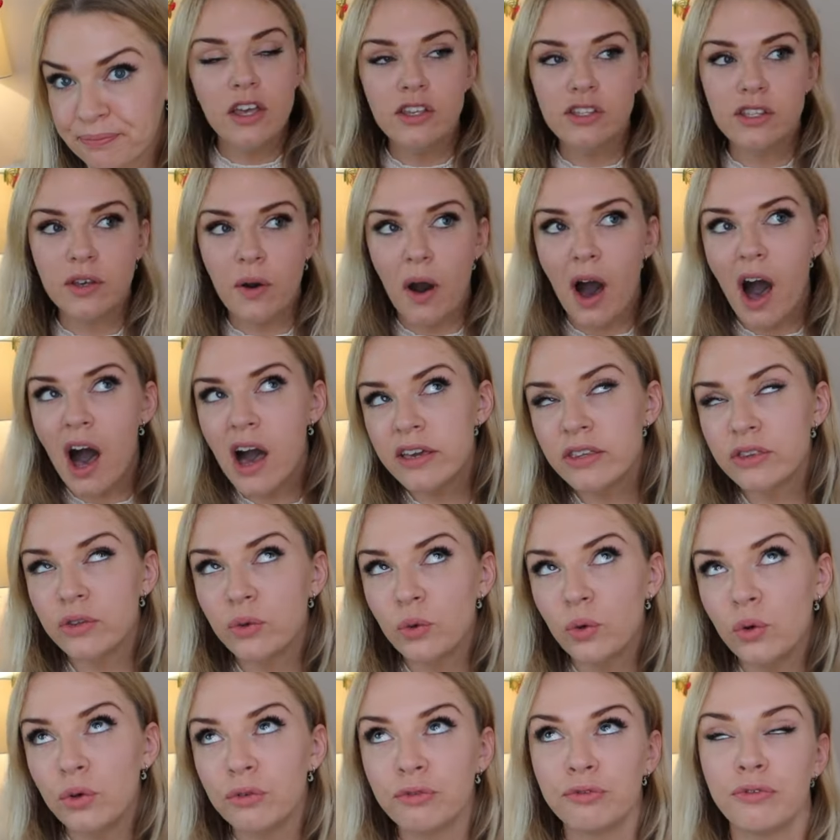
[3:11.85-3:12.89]
So I
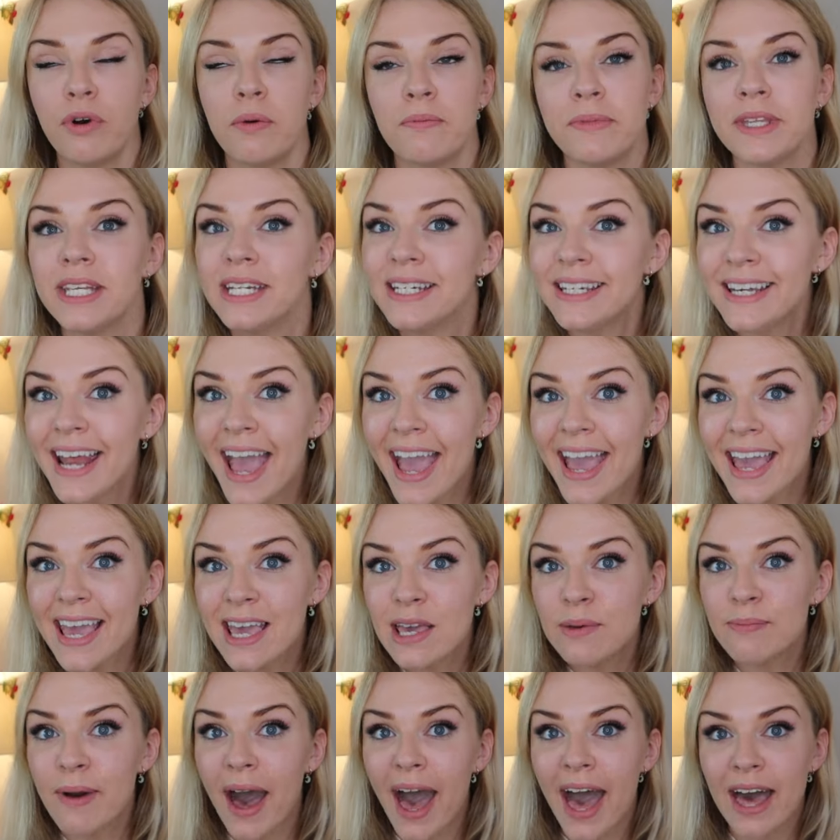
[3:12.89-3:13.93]
thought from the
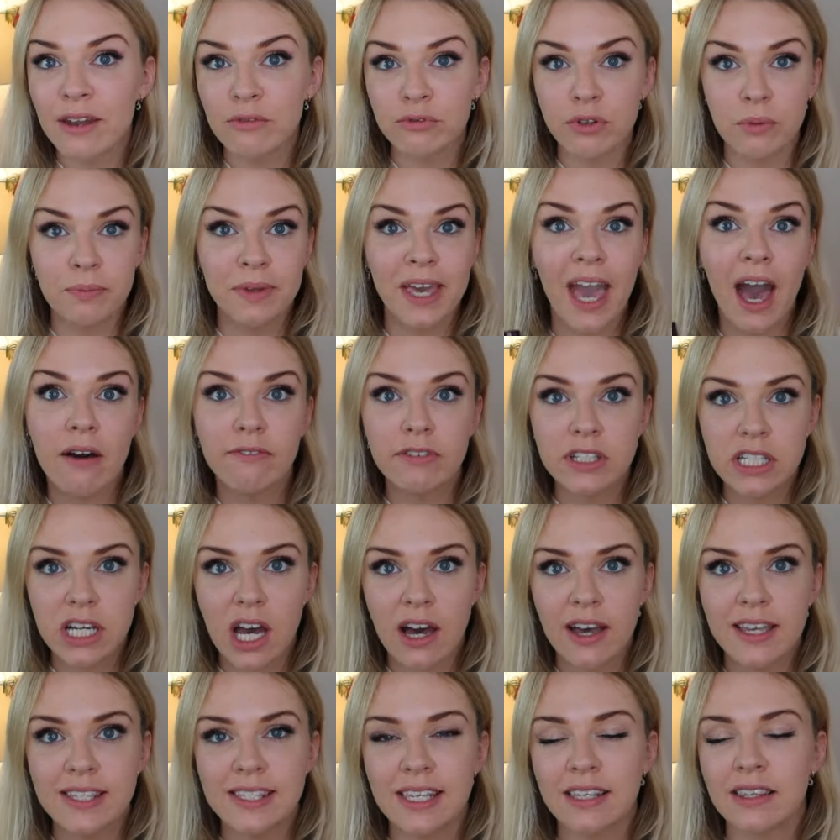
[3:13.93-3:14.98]
name and from the
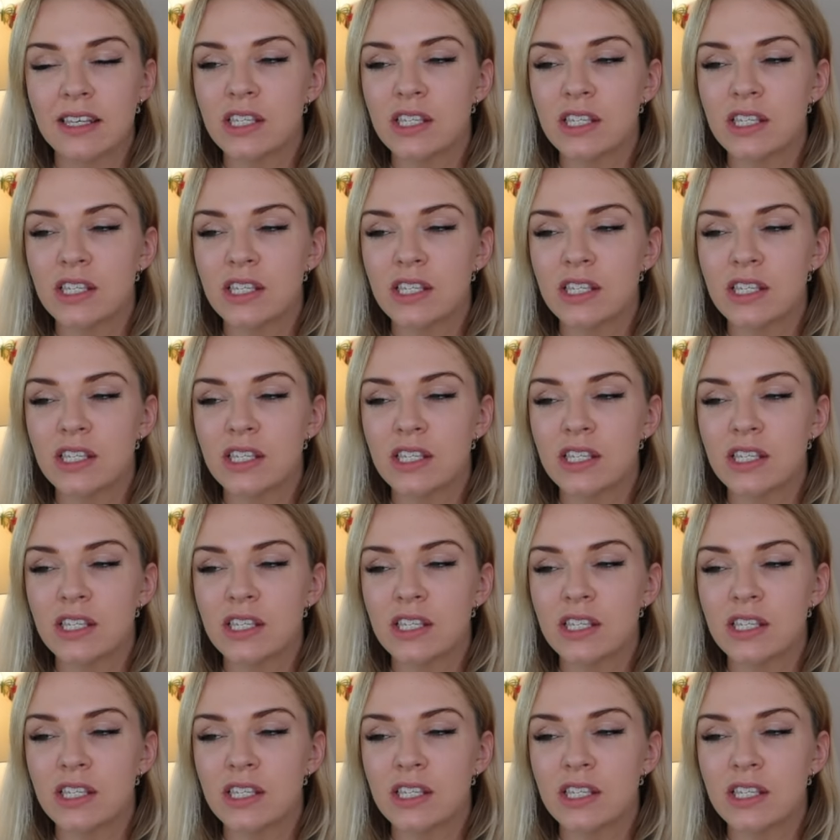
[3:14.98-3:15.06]
advertising,